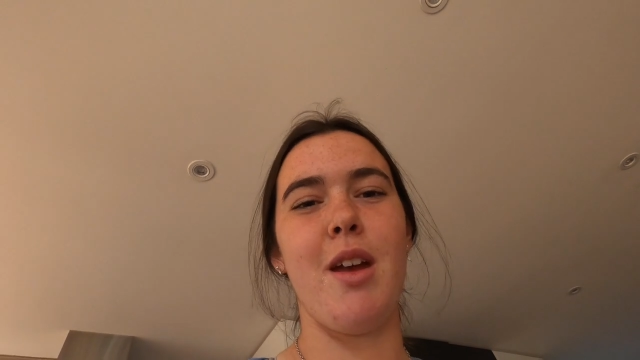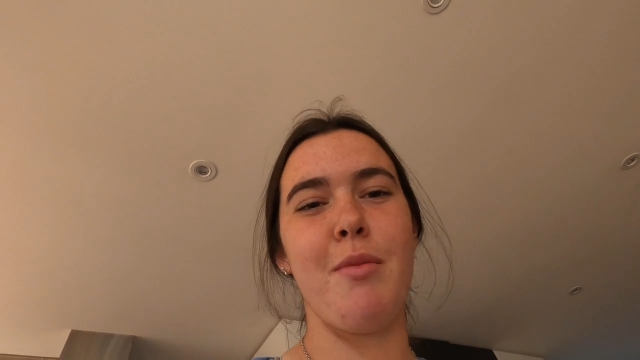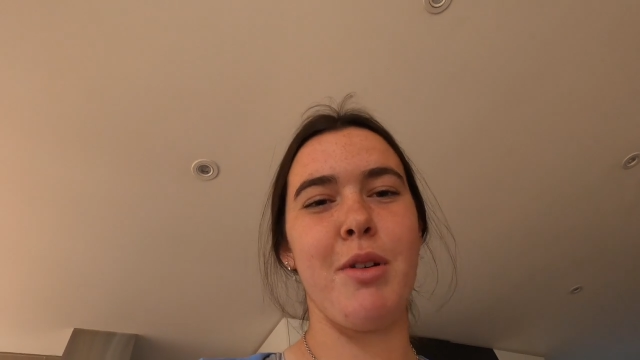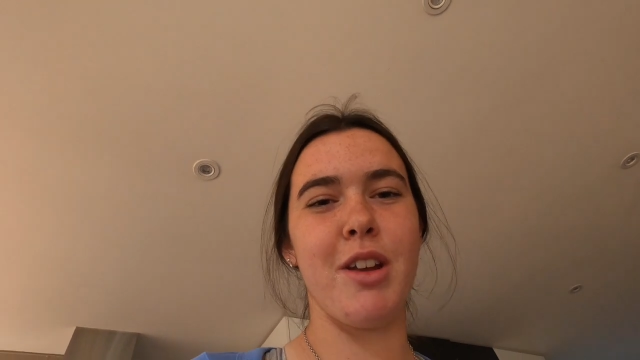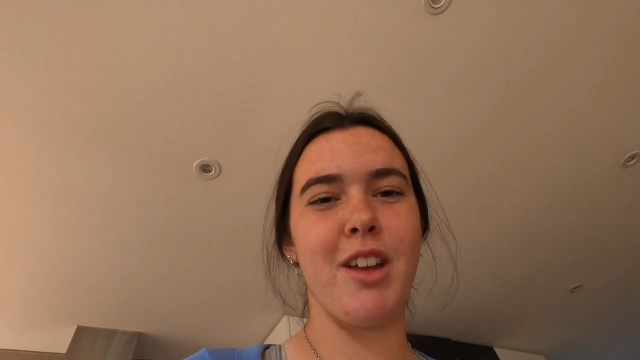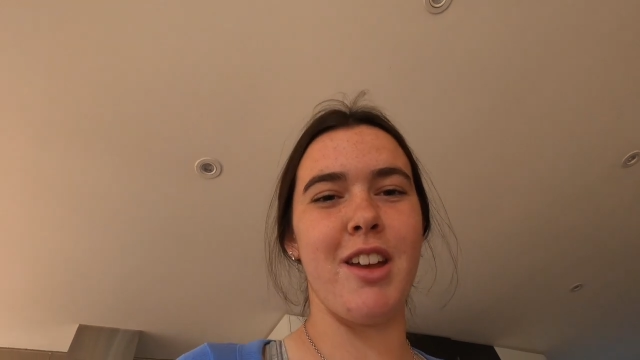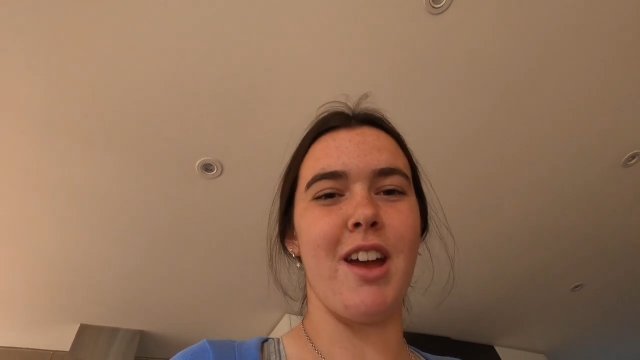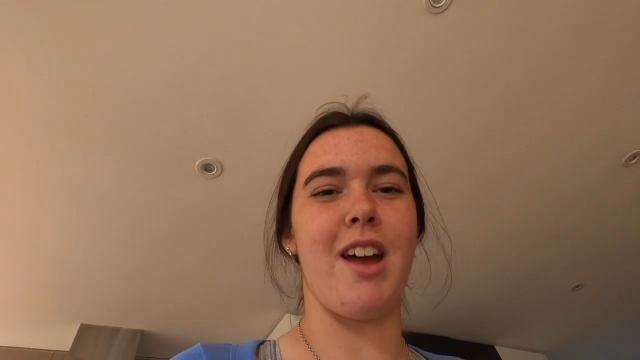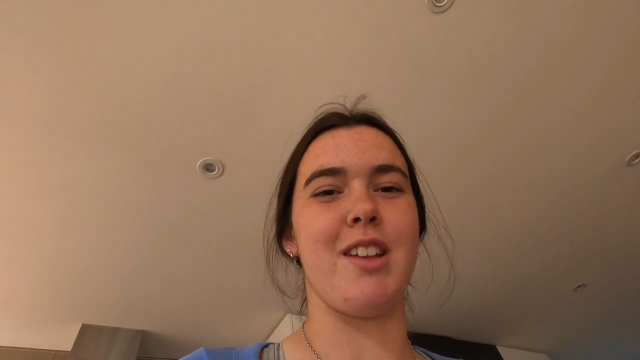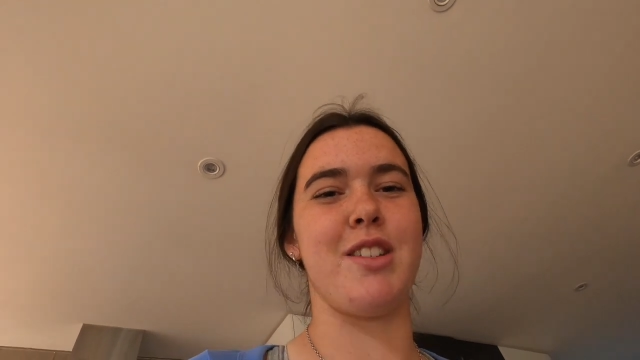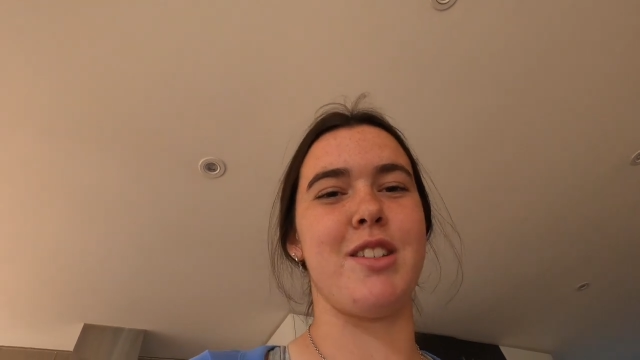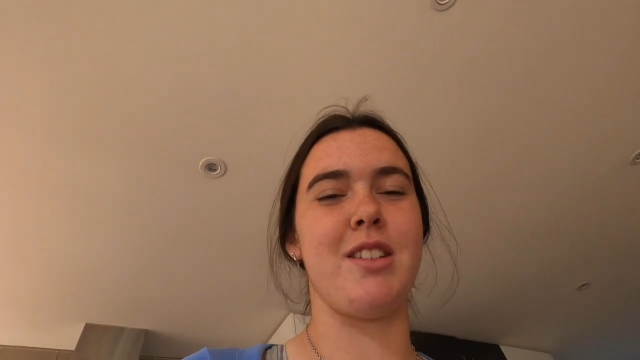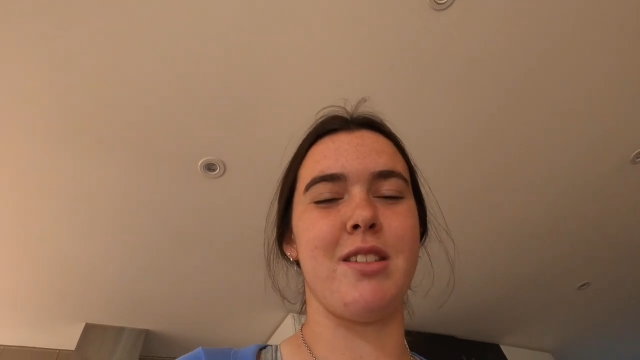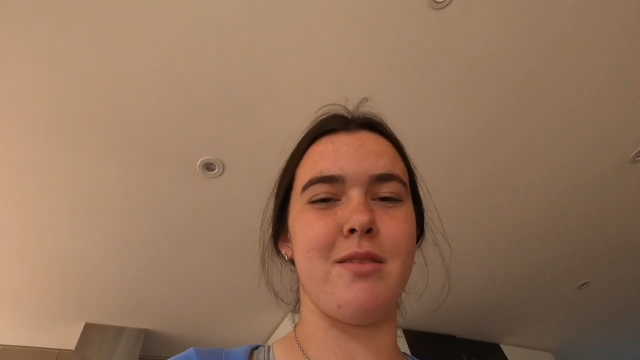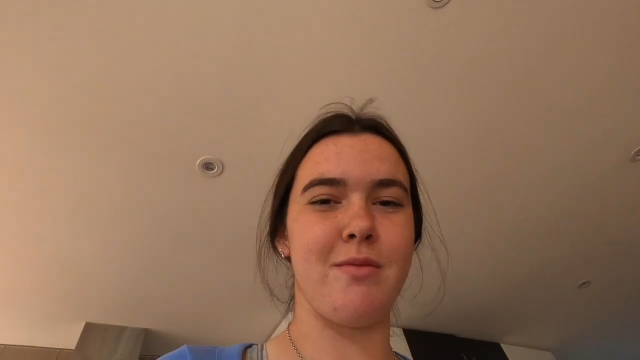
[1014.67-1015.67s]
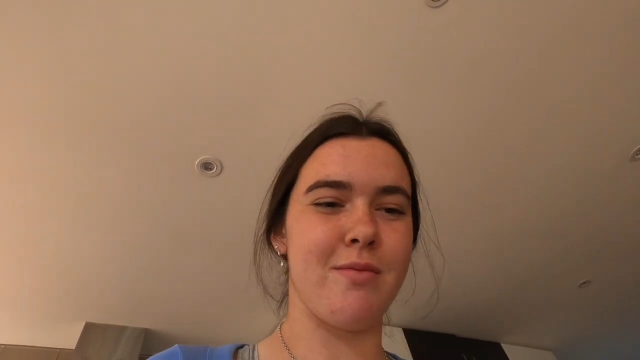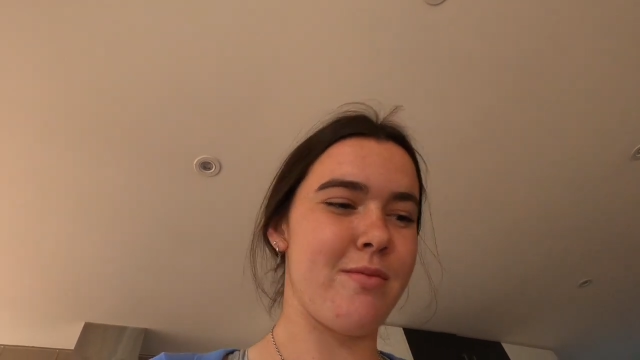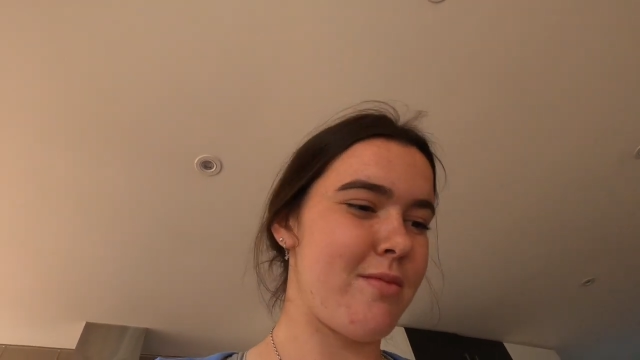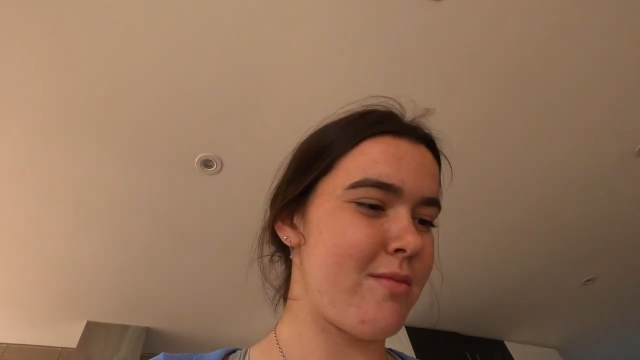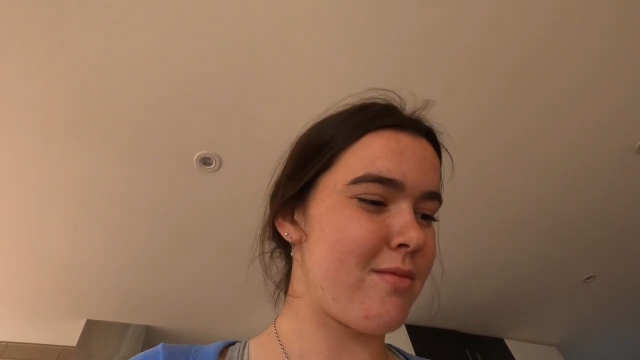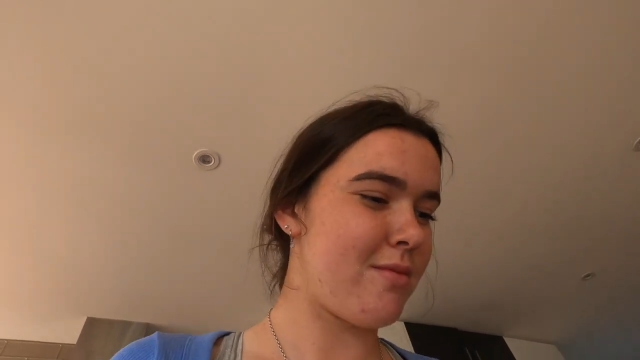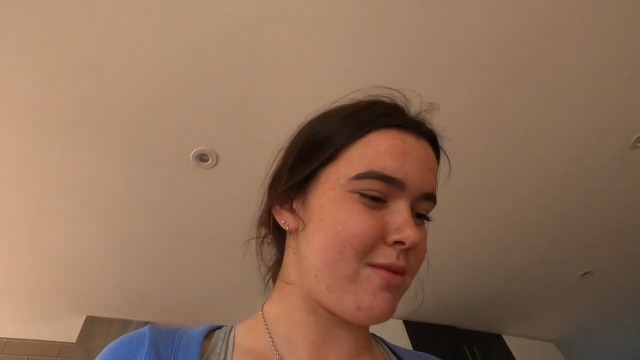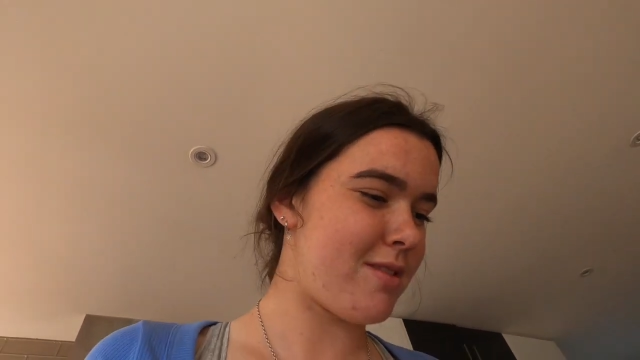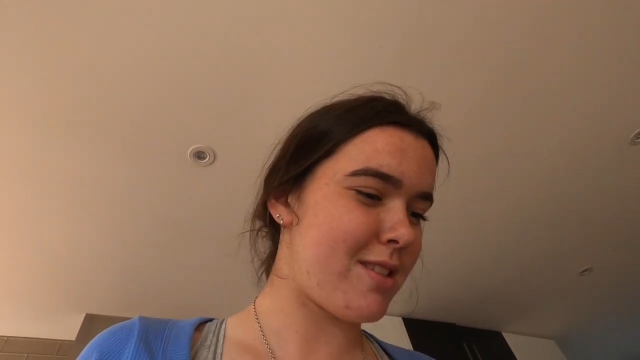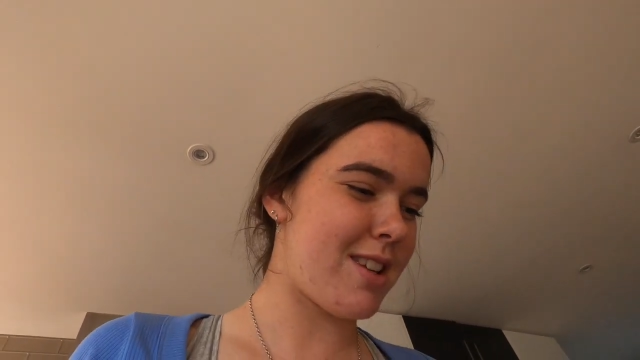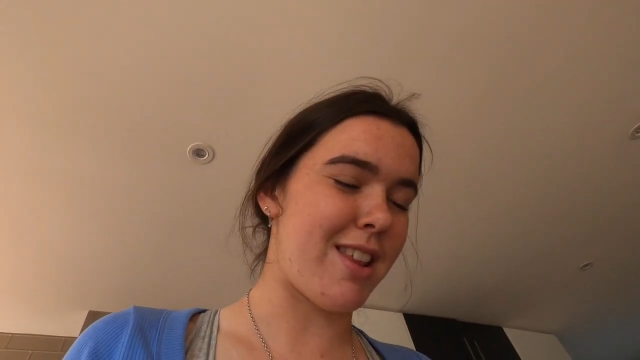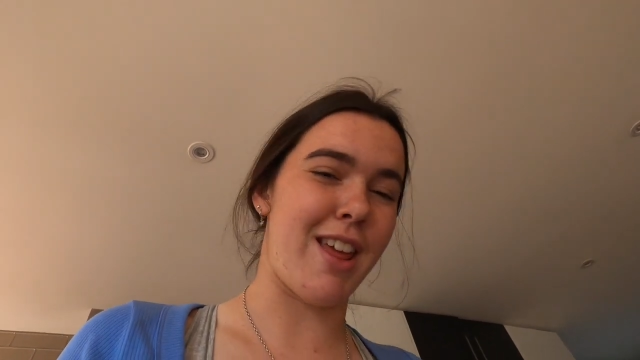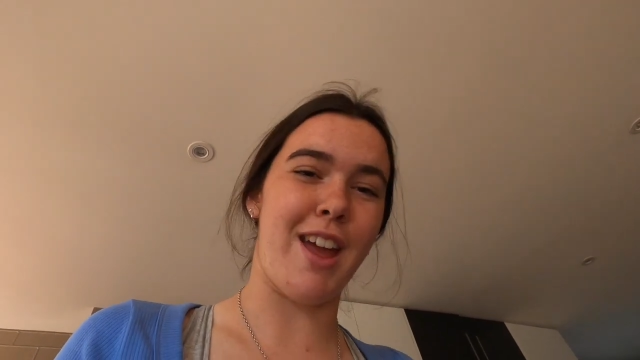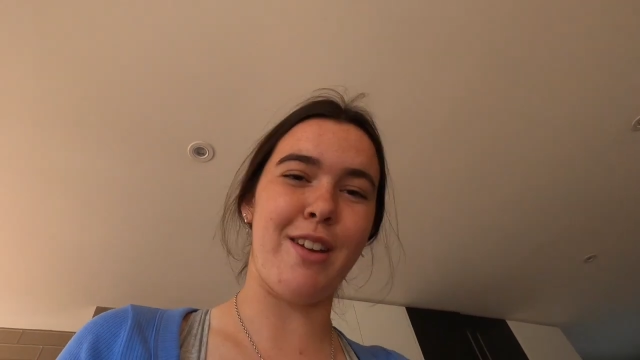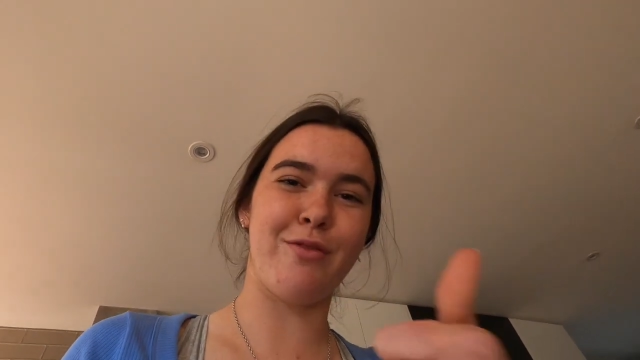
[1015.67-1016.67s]
bring you guys
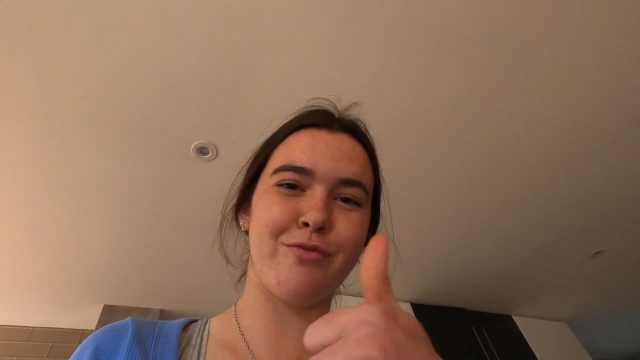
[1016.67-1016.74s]
to that.